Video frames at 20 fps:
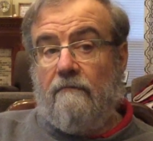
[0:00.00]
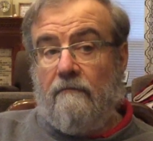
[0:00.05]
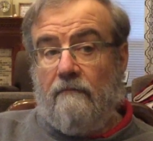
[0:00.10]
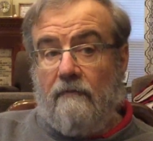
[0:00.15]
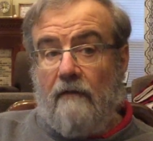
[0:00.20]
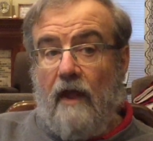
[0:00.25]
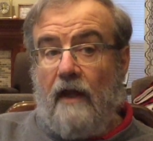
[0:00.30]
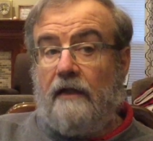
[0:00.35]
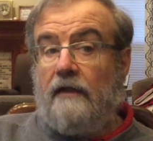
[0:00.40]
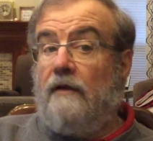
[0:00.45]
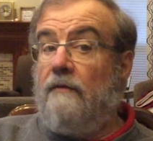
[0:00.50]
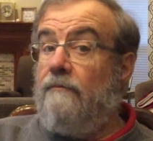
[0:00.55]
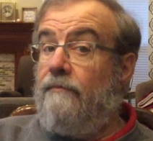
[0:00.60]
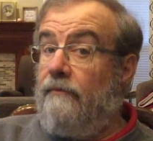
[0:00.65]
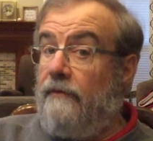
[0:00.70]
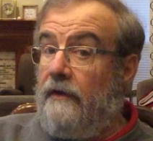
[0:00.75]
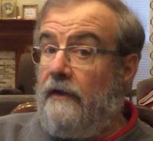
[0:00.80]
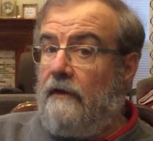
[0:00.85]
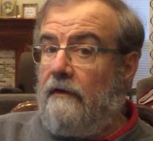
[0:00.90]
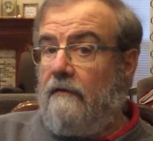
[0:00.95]
Not
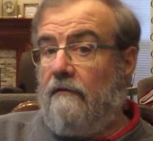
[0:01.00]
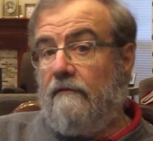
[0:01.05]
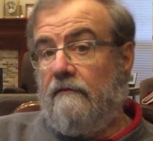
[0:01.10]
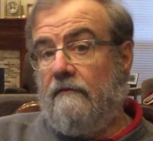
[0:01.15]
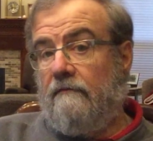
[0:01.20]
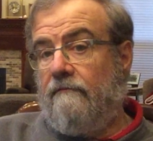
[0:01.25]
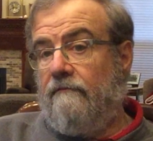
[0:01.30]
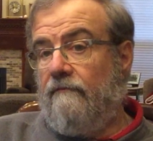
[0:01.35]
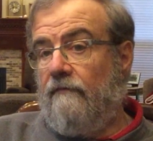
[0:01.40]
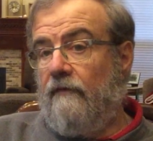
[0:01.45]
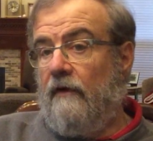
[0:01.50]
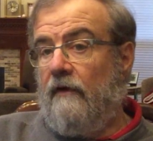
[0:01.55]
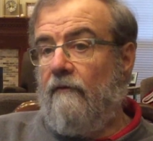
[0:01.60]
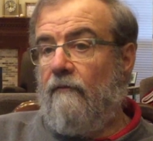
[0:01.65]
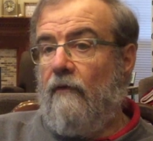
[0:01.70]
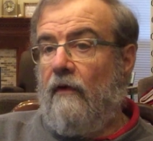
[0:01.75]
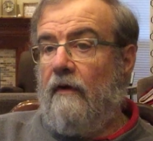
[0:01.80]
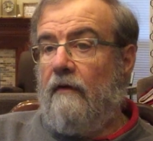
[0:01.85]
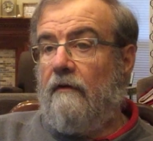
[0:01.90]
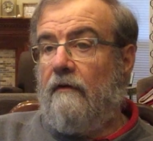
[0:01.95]
complete, because very
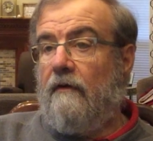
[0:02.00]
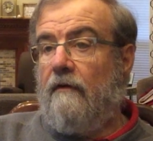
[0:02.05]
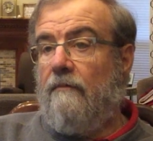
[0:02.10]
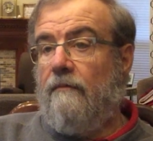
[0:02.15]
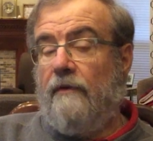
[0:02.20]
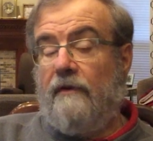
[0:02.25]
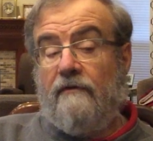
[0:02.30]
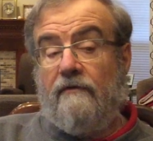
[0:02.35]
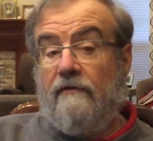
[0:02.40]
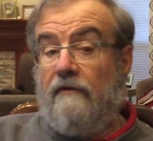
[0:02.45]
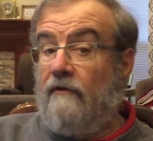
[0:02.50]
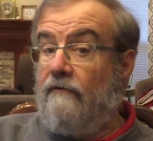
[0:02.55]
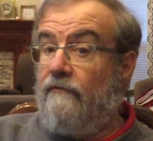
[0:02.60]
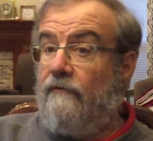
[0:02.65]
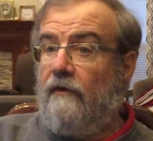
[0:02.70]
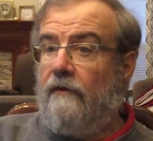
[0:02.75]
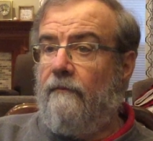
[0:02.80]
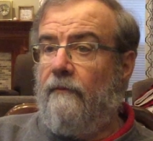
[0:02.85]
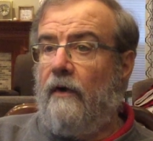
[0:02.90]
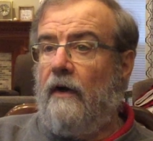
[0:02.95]
rare, complete success is
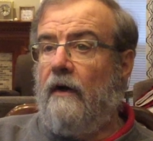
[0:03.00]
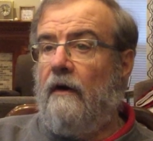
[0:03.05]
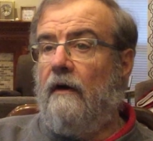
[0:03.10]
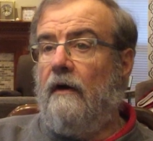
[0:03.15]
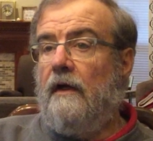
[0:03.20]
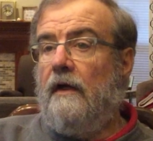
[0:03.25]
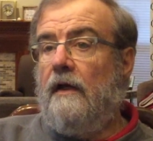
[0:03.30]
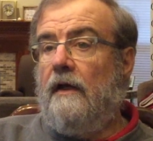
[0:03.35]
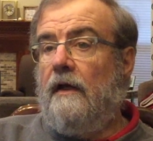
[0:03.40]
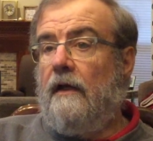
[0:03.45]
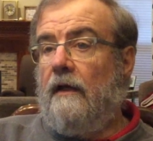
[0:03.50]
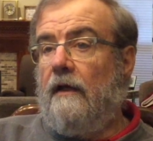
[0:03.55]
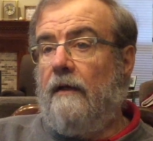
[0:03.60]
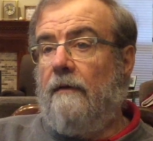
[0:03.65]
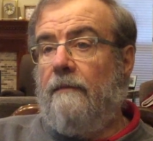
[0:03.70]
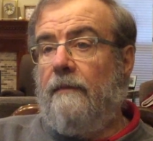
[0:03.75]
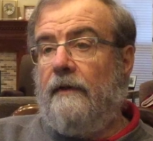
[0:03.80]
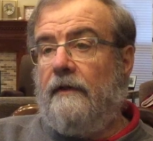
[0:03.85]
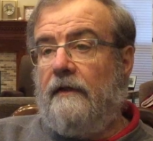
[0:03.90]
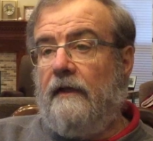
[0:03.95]
very rare.
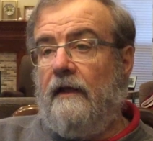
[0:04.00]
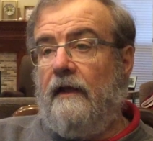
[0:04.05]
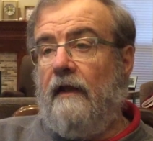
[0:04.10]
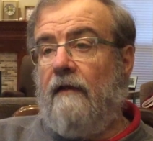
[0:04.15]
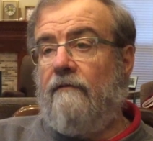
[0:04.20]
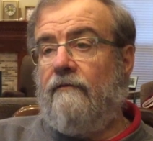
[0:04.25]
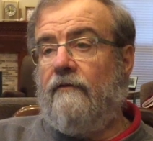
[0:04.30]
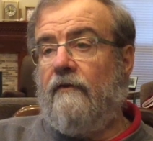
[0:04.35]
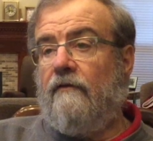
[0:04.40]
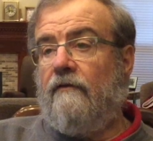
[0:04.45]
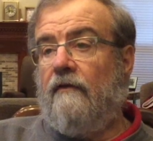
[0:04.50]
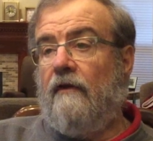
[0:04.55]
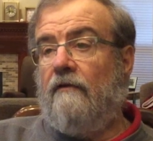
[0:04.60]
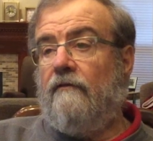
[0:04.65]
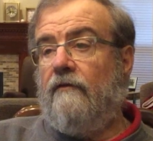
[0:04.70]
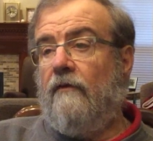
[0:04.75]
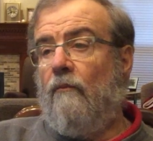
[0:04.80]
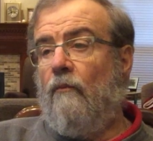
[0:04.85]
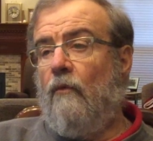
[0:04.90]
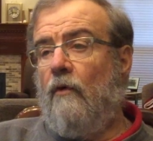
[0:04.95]
But did have
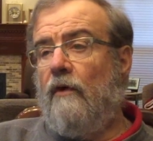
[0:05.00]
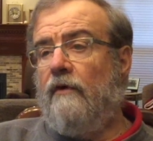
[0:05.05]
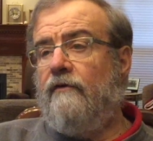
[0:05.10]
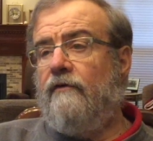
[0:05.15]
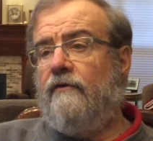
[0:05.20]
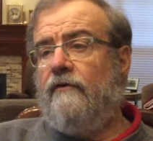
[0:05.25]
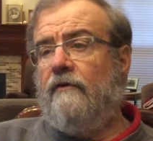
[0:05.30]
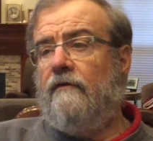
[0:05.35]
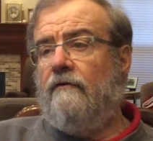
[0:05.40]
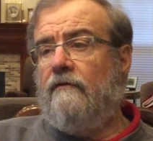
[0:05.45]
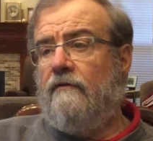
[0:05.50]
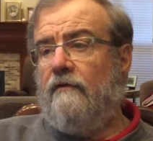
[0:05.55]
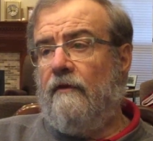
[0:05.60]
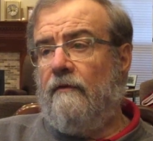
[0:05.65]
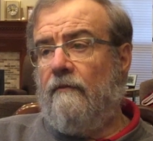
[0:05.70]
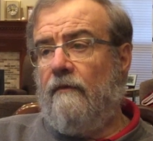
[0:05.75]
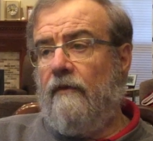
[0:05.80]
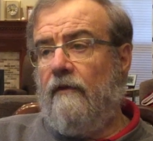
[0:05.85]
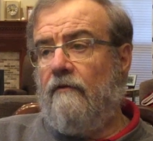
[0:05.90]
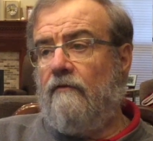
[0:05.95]
success and was
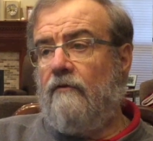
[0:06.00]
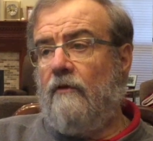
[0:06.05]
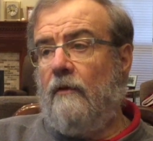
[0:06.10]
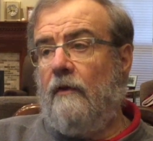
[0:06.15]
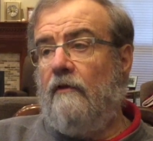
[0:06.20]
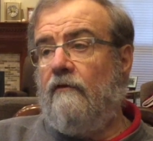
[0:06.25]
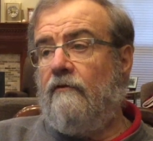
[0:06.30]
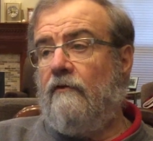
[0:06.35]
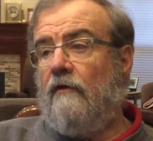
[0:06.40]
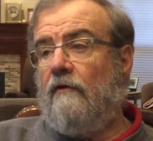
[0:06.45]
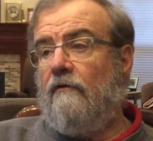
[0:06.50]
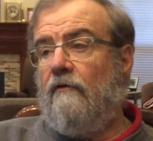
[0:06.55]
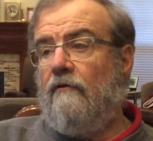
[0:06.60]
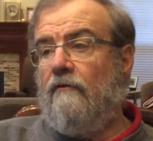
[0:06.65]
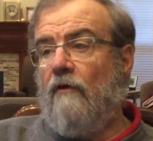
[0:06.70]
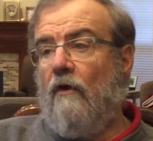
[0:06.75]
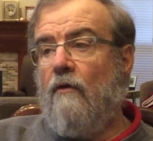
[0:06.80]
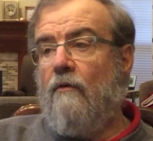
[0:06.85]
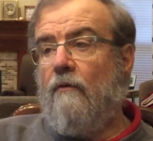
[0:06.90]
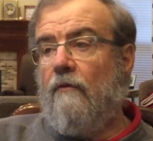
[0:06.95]
sincere in this. So he starts his
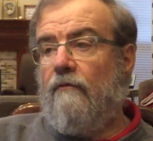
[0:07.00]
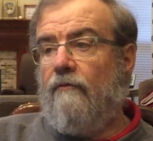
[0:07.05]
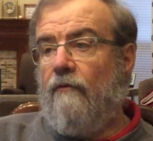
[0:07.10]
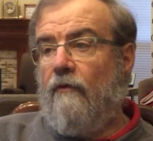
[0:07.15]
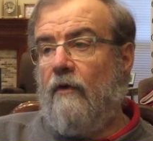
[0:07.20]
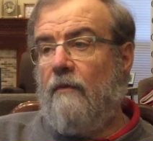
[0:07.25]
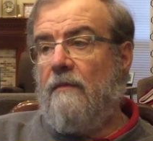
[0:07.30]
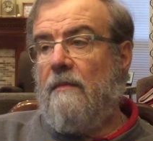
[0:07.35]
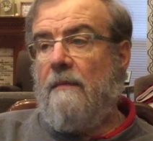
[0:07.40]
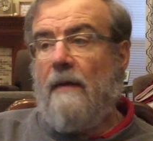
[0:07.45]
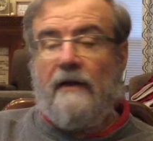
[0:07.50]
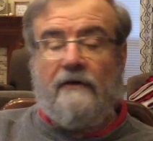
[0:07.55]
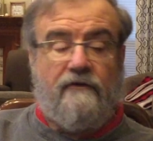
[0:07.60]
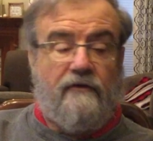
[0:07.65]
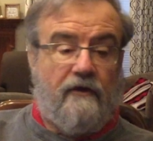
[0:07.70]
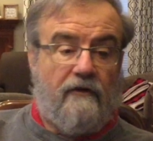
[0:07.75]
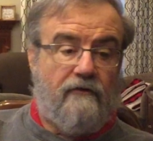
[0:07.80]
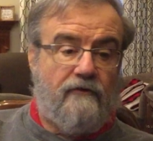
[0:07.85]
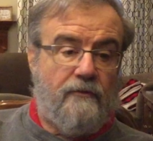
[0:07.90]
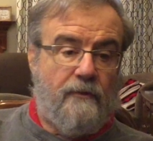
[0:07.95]
own reform about
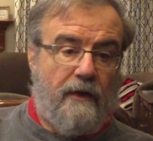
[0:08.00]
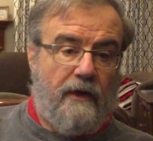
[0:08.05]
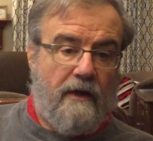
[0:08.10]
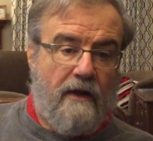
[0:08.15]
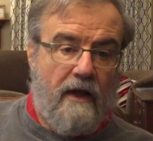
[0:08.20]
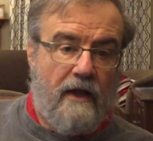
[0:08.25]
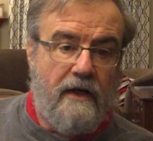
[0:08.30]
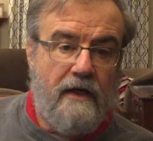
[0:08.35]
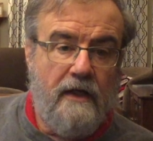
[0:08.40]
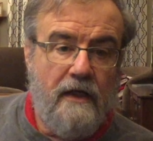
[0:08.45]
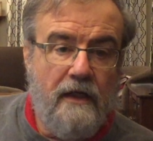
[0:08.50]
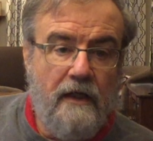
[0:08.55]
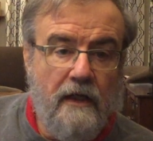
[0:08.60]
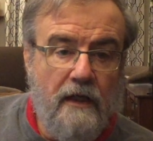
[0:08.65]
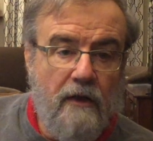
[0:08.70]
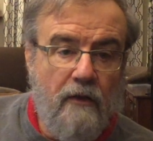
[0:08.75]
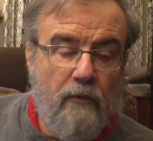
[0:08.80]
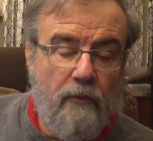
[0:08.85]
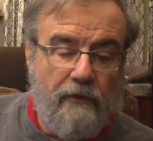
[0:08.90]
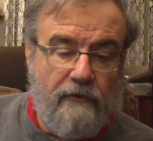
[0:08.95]
629,
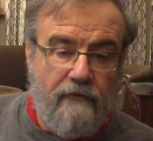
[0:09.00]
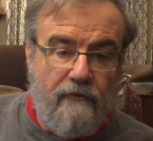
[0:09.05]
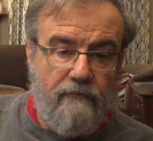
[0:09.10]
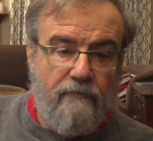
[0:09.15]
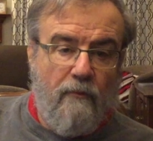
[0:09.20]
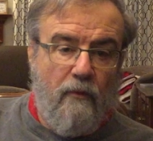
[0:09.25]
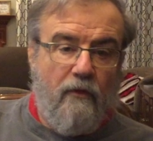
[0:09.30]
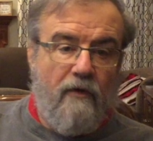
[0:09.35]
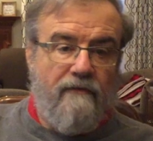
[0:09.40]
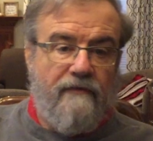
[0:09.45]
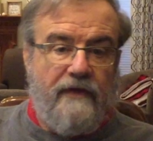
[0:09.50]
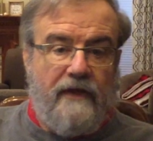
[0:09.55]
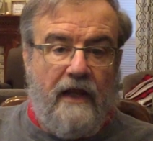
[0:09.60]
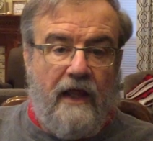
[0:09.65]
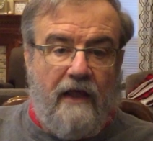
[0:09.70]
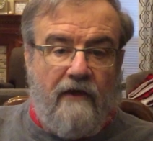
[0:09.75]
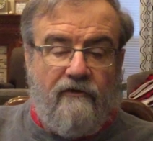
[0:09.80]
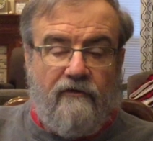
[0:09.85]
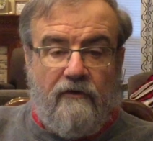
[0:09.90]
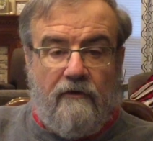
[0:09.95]
which is more of a
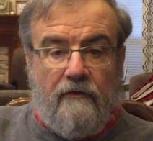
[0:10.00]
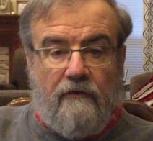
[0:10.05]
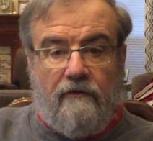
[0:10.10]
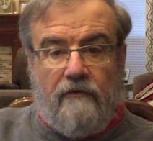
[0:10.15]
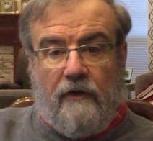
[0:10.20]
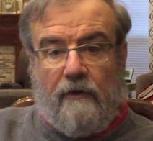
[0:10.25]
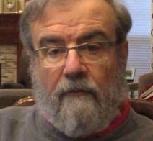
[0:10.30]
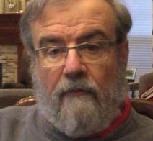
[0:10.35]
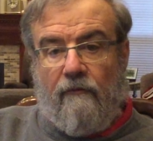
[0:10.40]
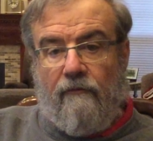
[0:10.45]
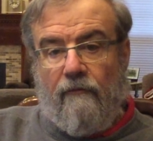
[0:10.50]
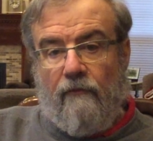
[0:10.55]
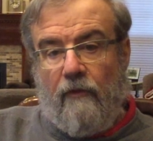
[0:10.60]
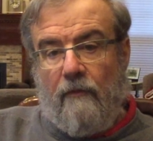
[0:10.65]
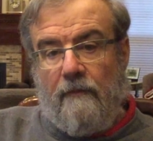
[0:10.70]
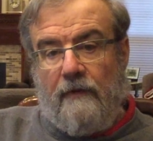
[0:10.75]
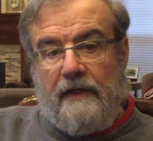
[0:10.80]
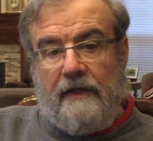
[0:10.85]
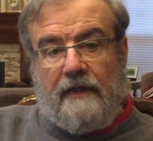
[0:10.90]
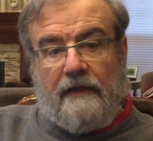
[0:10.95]
nationalistic
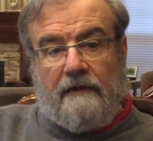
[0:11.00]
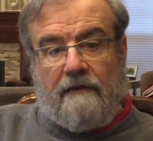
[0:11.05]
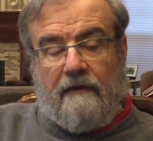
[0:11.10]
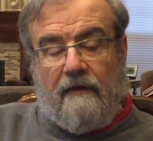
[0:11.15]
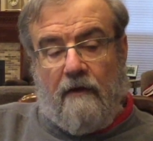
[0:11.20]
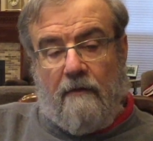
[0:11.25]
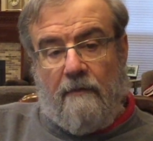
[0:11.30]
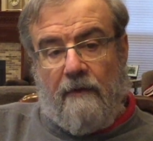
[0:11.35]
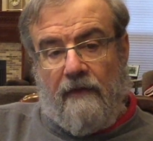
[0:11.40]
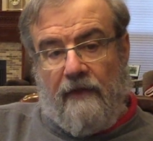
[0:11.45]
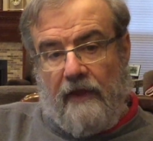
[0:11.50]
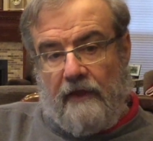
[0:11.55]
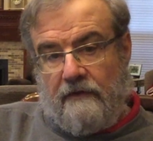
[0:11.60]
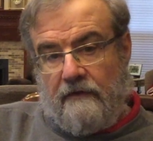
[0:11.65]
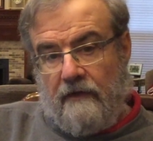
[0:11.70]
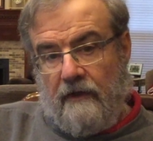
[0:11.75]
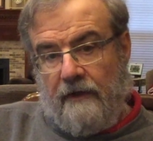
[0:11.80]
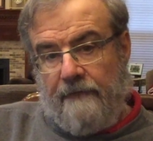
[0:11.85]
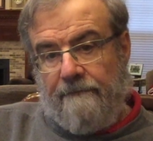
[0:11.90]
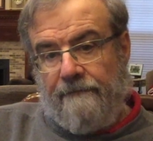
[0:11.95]
reform. He could tell by that
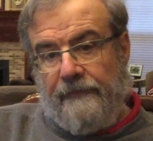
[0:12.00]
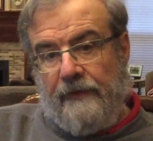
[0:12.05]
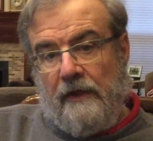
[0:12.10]
time